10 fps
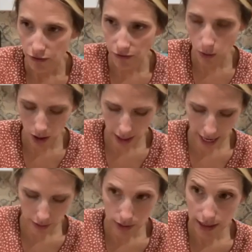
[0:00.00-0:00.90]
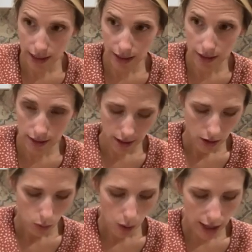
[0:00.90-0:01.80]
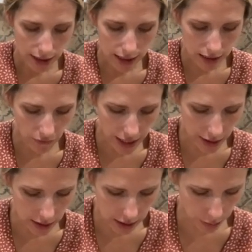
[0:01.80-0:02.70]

4 ounces. Watch his fingers,